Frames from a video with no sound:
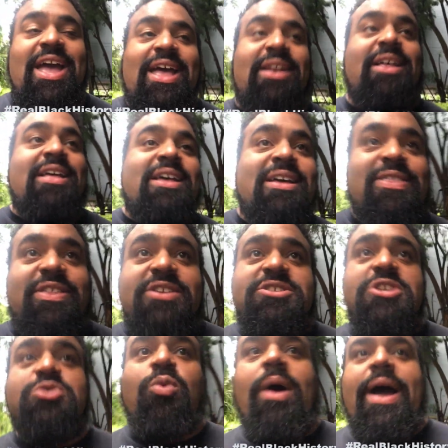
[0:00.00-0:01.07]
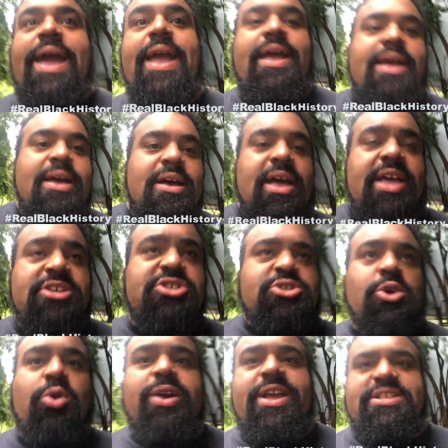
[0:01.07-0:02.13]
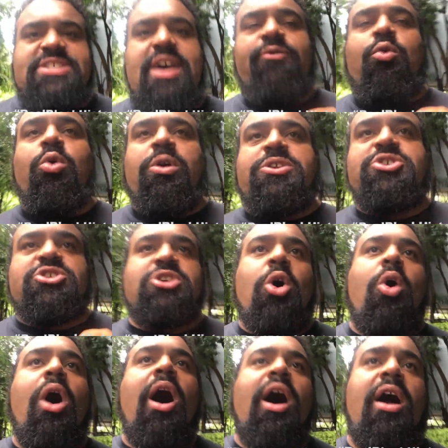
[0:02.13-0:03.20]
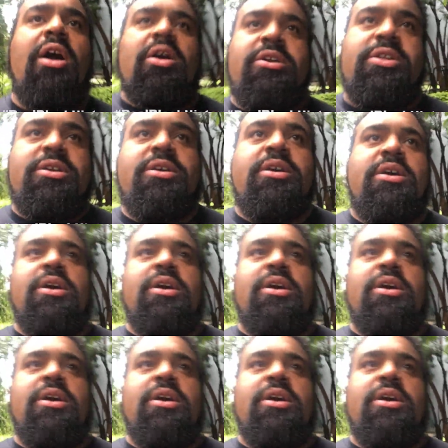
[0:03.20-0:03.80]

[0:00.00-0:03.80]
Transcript: And this is why historians have worked so hard